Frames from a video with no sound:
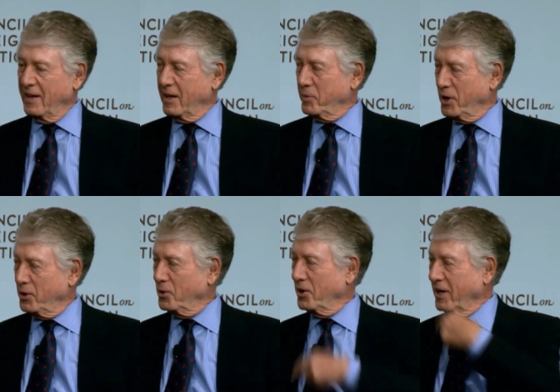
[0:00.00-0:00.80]
I mean,
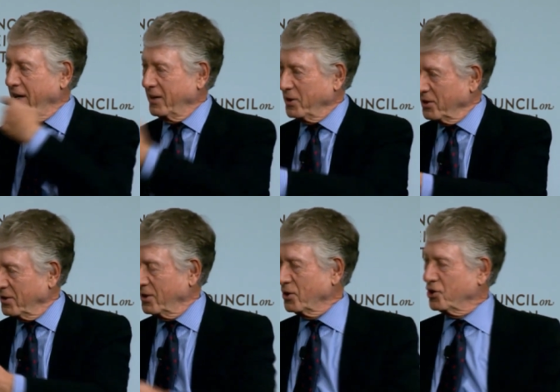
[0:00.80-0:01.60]
you and I could,
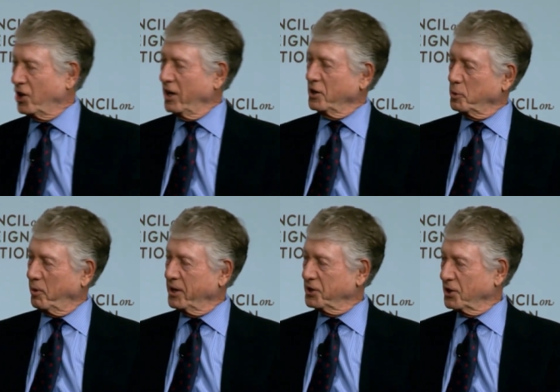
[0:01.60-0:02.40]
could change
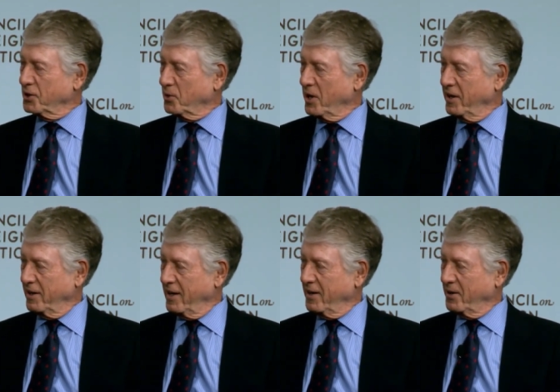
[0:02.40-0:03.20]
places right
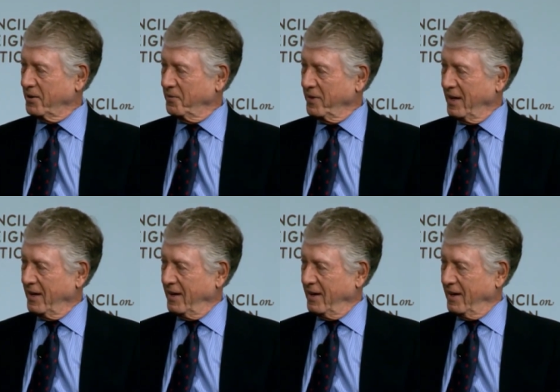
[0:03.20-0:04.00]
now.
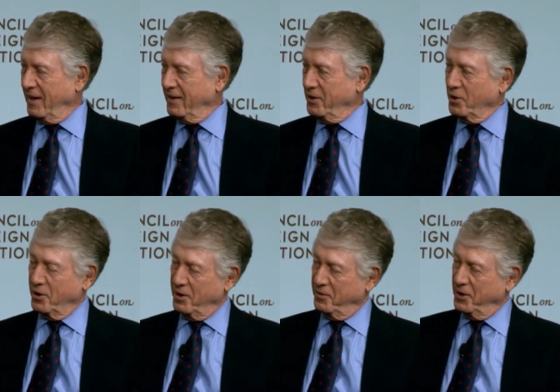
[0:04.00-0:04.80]
And
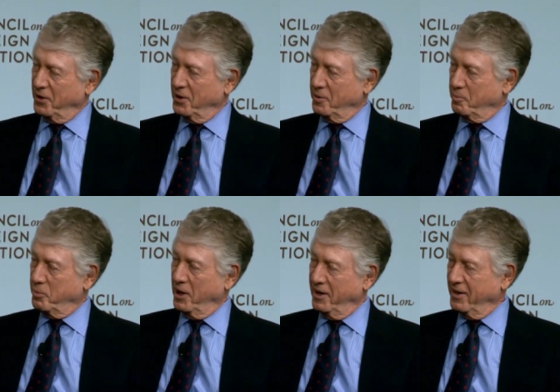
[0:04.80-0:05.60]
you're a, you're a
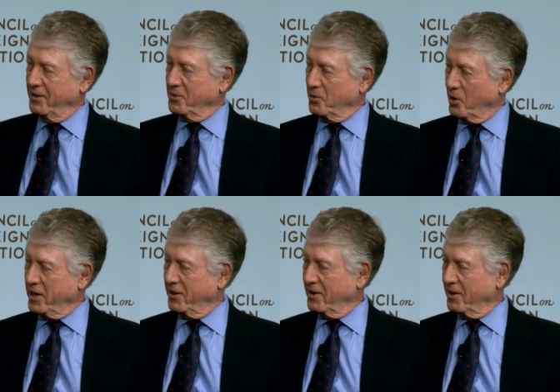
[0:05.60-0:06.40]
brilliant
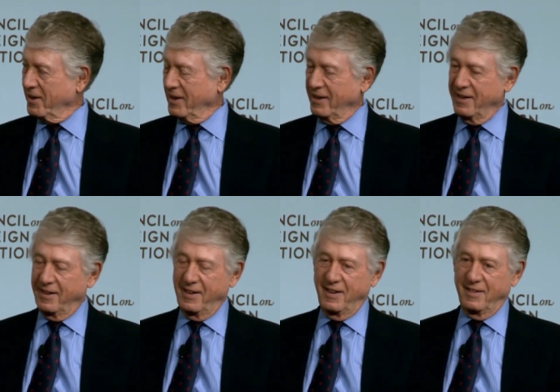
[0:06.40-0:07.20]
writer and,
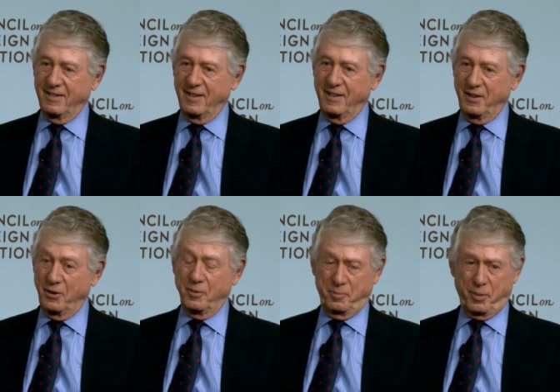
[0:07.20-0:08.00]
a, and you
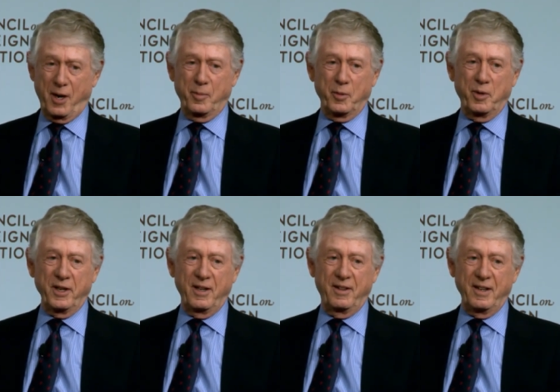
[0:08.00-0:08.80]
know,
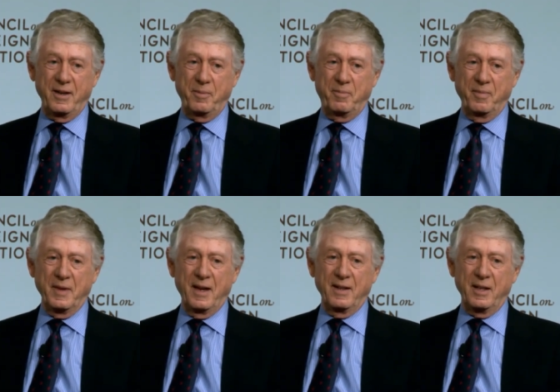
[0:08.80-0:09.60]
probably the,
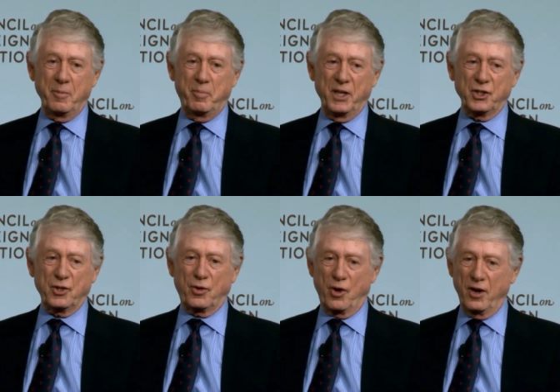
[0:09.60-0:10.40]
the best
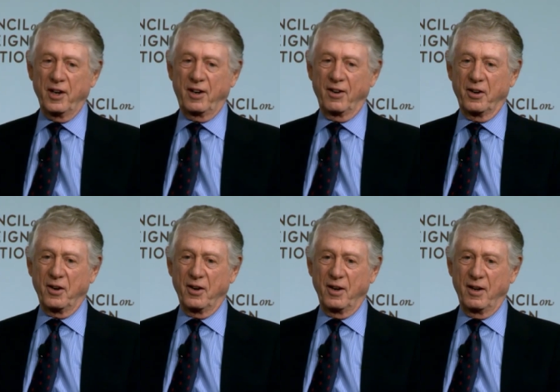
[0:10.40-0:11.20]

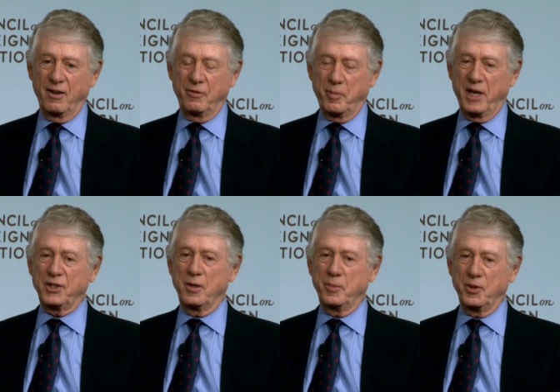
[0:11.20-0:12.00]
chronicler of mass
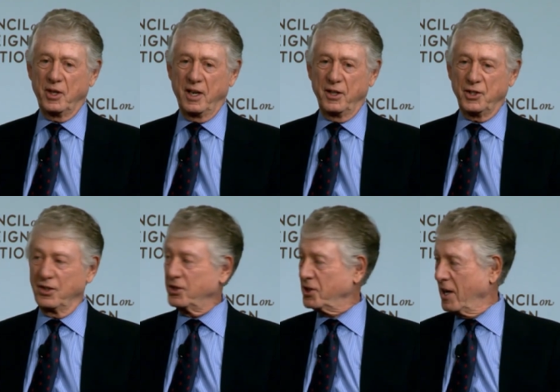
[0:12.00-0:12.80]

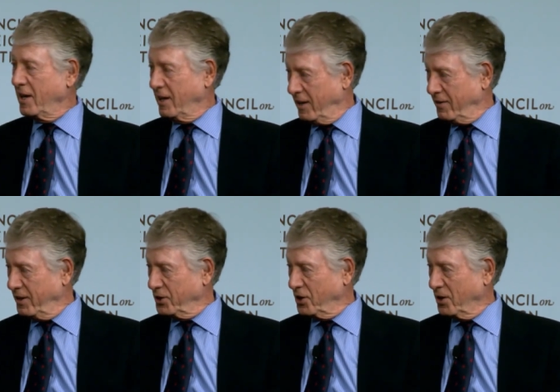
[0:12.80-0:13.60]
communications in I'm
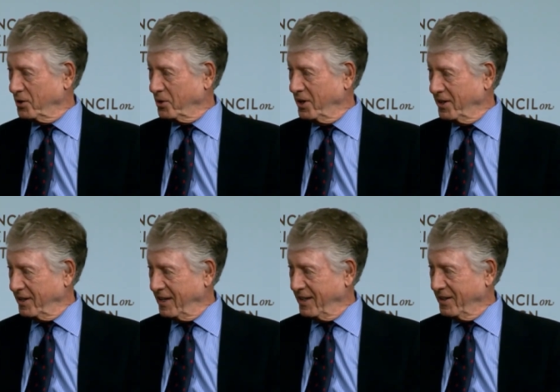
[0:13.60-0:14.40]
this country. I'm not going to go easy
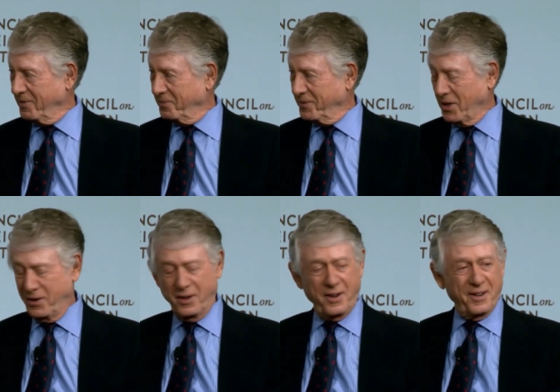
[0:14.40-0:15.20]
today. on you for this. No,
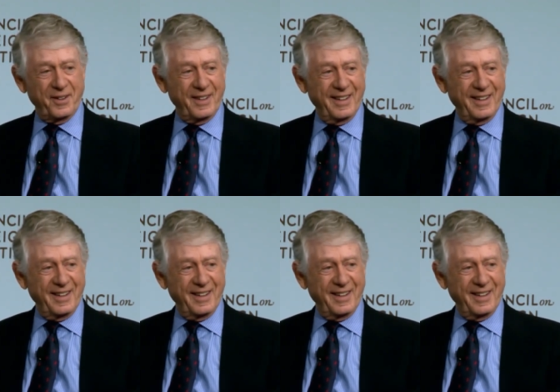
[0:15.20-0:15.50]
no, no.